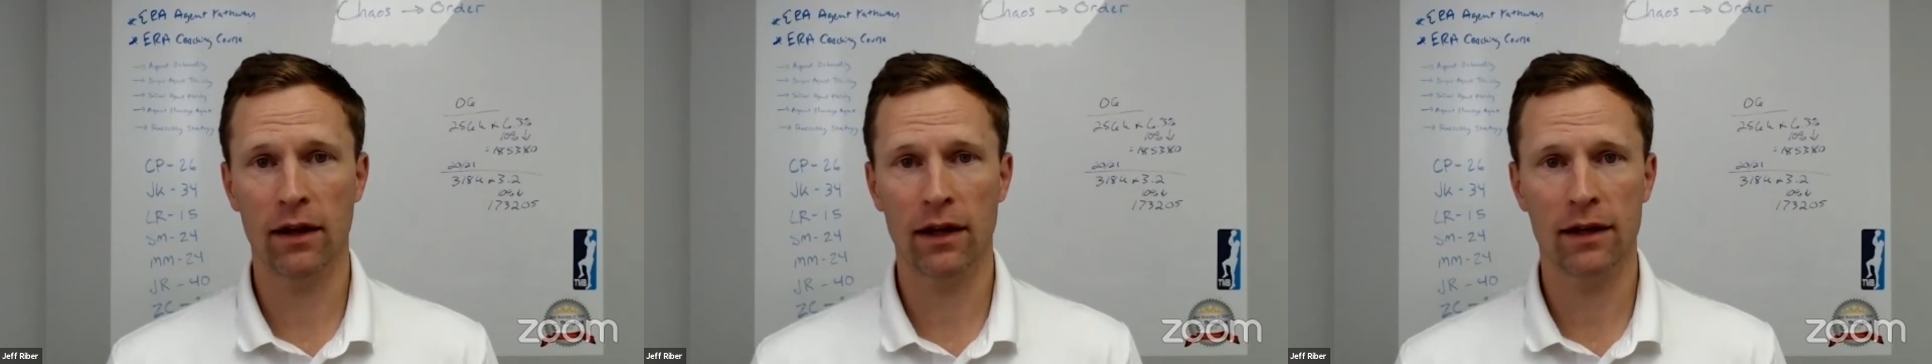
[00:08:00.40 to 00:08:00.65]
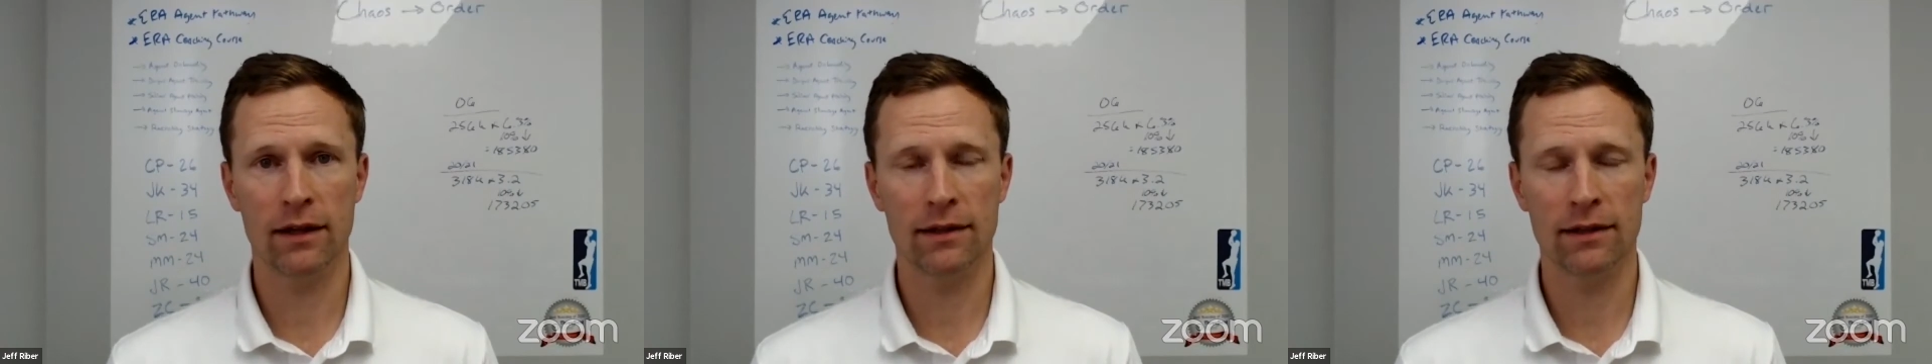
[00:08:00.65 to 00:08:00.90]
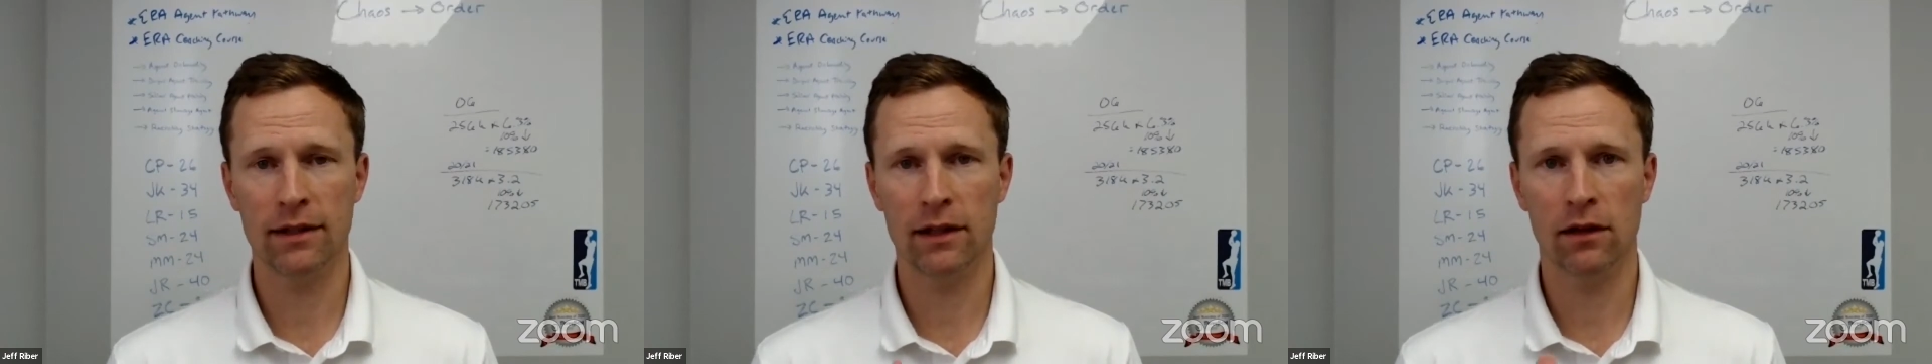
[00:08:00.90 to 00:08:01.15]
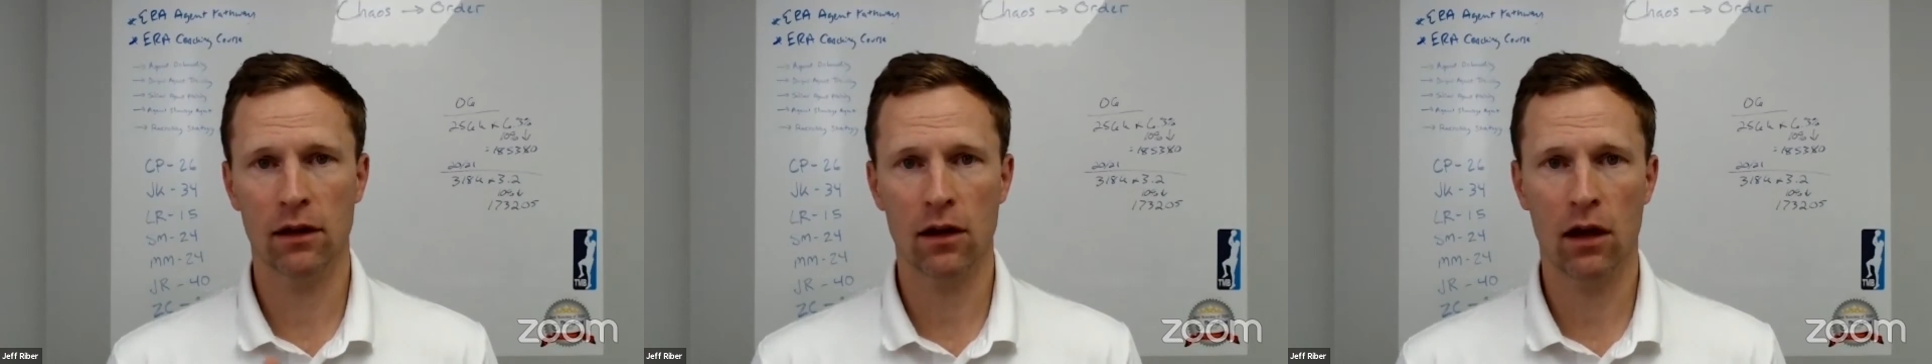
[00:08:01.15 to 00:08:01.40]
an
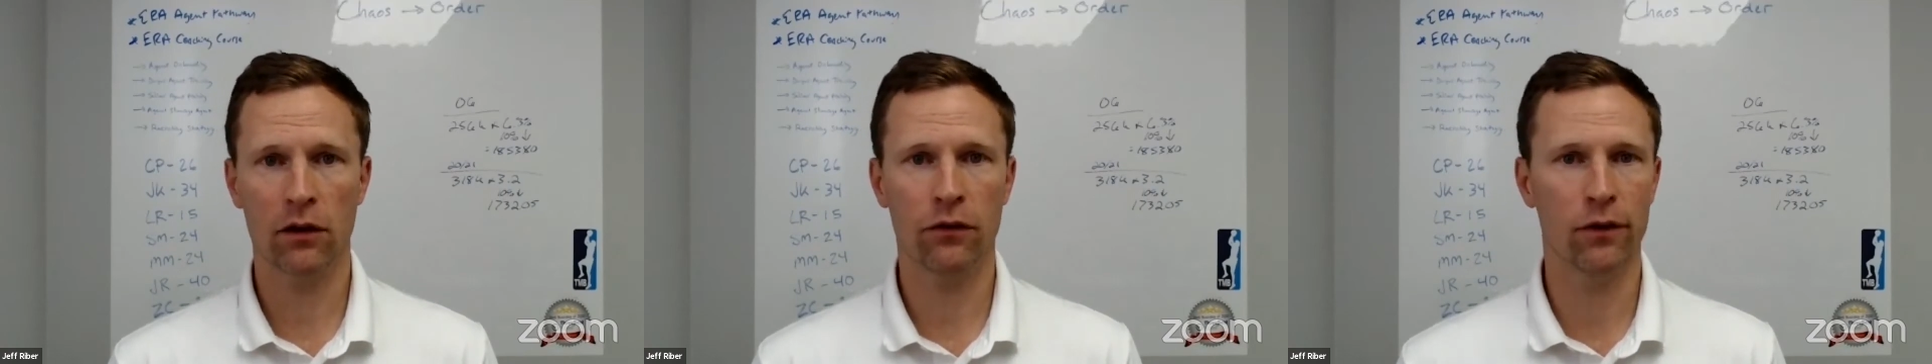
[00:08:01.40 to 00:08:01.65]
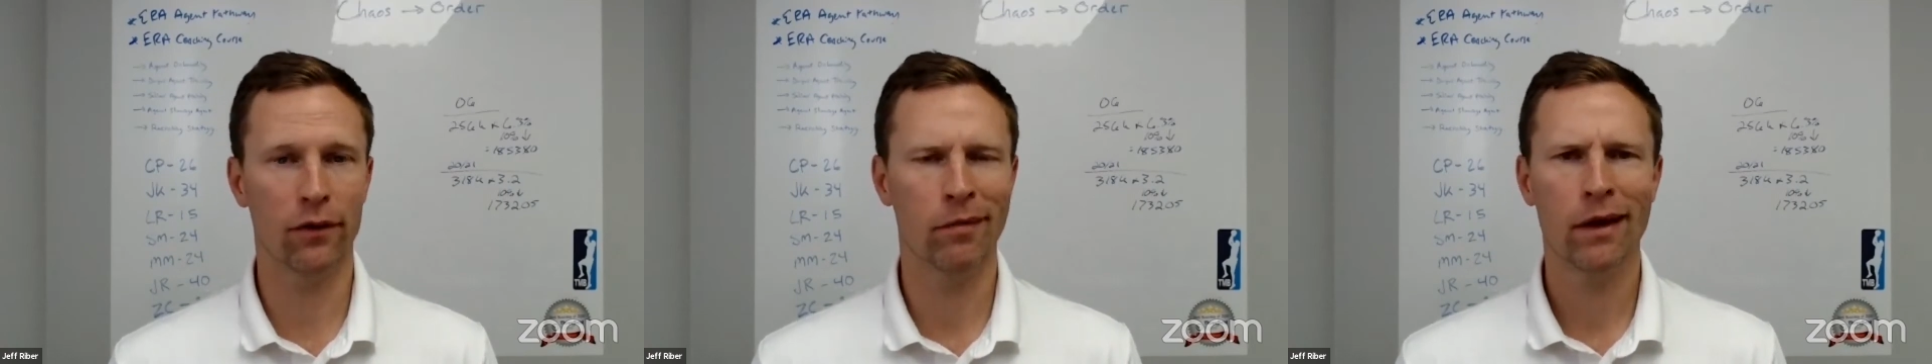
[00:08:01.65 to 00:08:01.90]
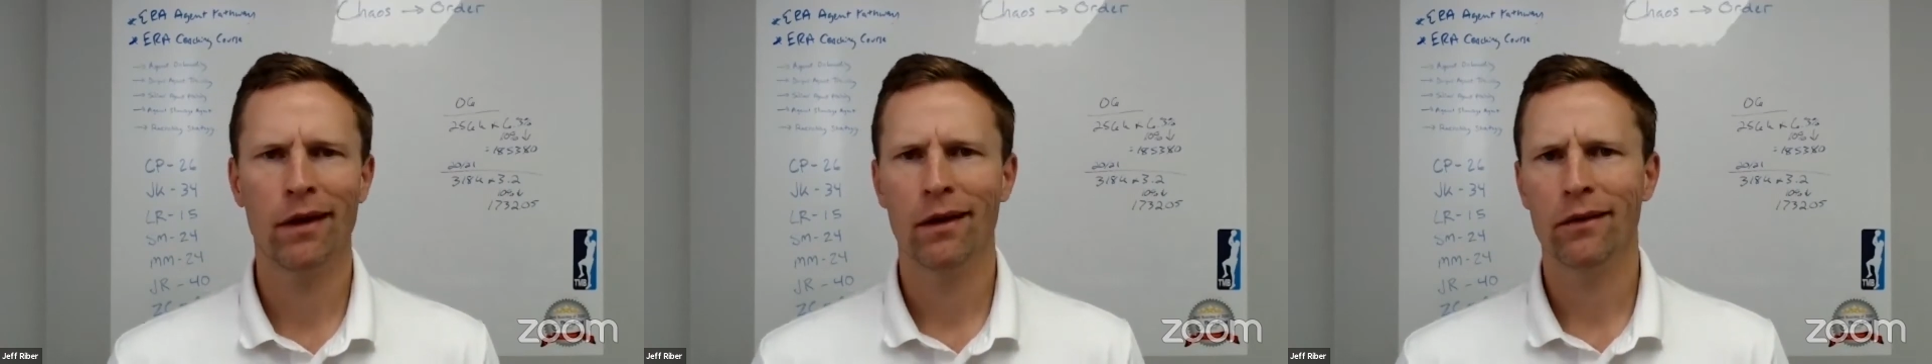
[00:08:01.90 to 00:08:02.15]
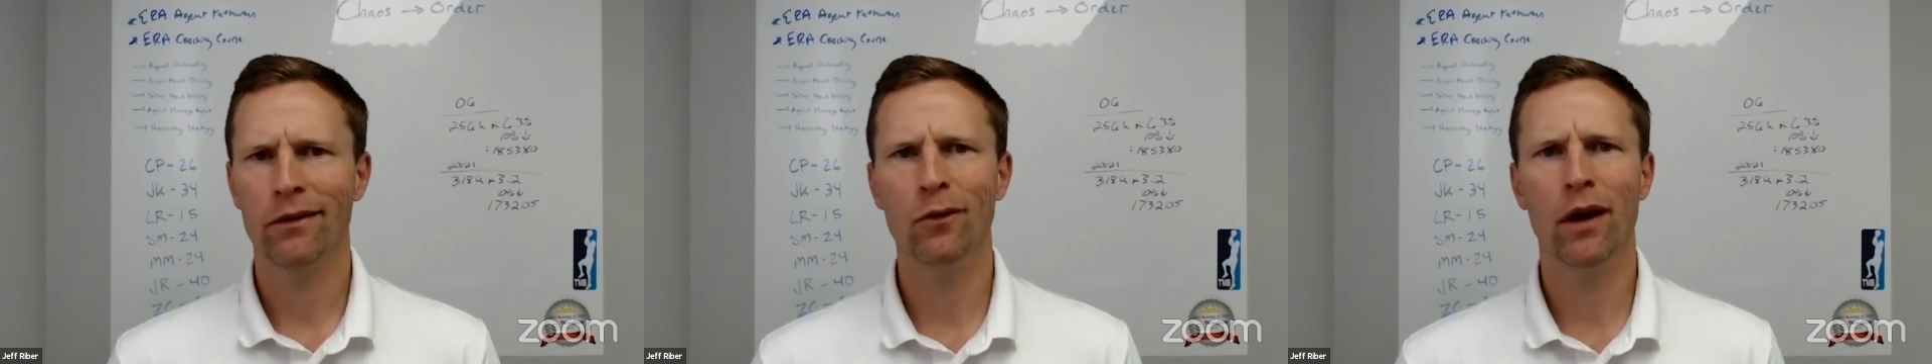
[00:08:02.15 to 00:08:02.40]
entity, the cost for
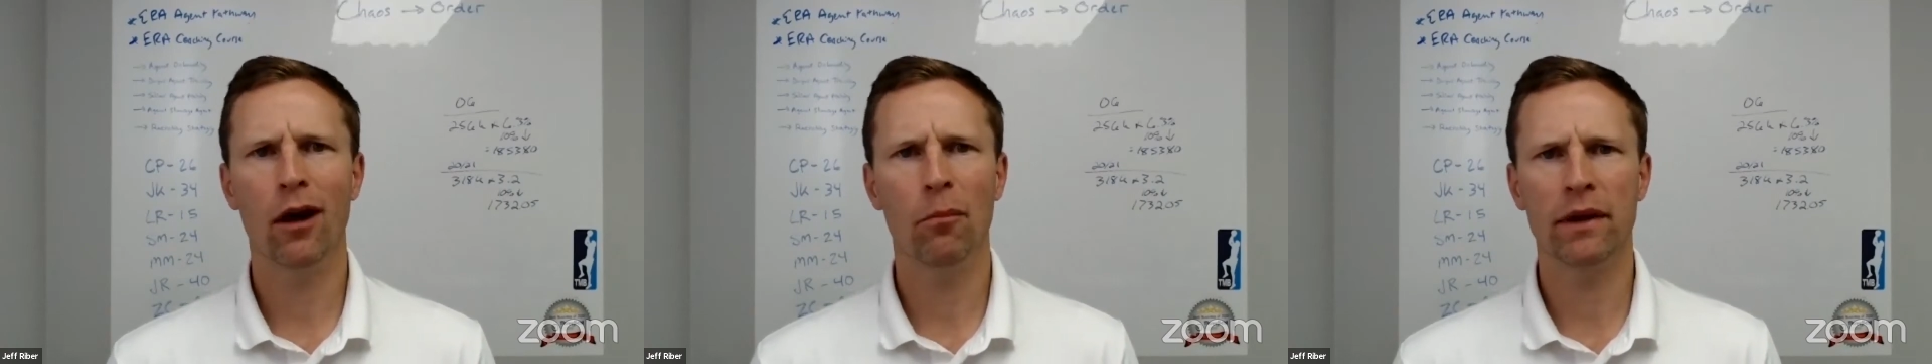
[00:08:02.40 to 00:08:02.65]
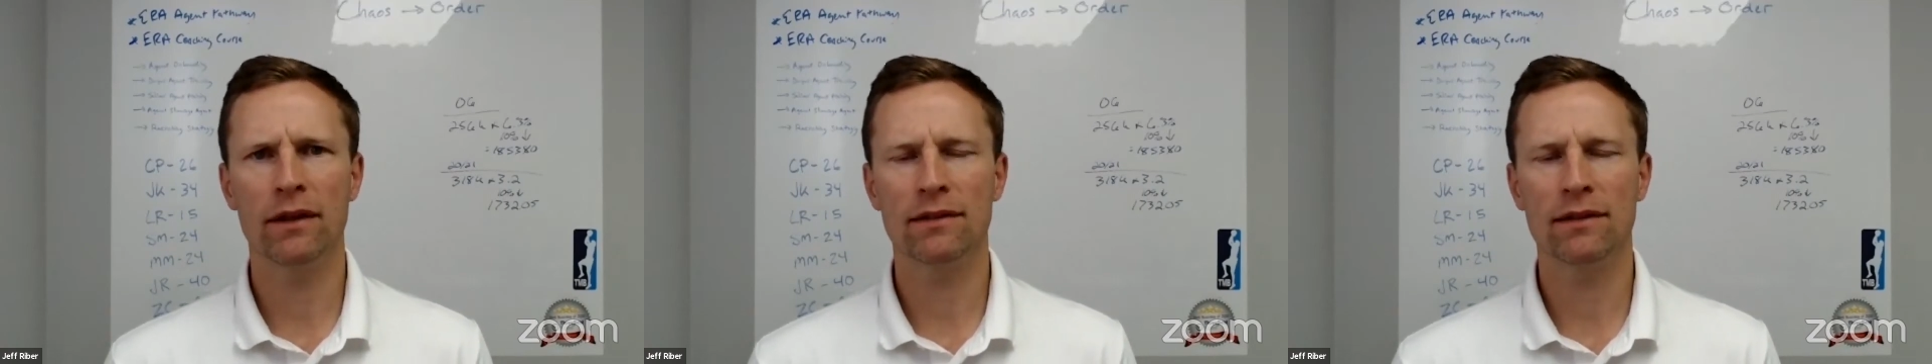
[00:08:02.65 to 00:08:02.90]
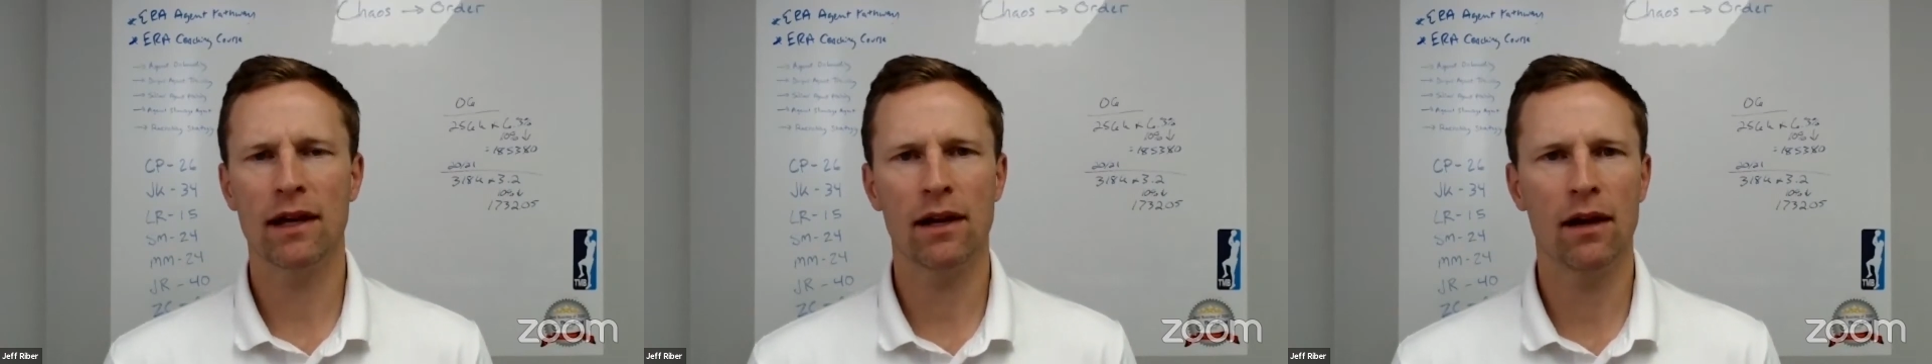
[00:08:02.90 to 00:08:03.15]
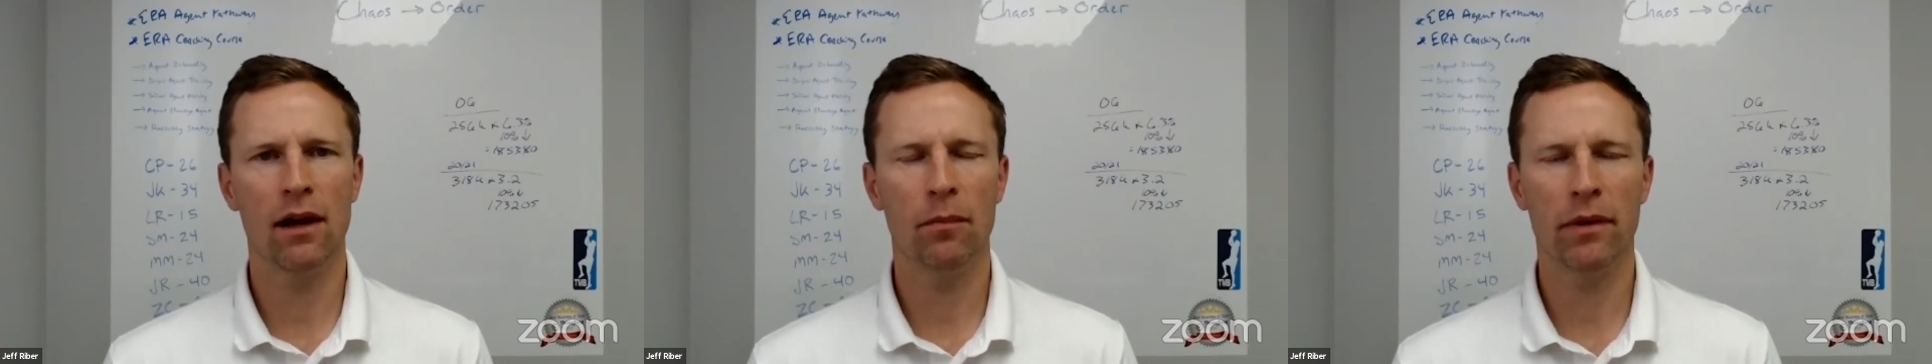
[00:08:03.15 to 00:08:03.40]
you helping set it up,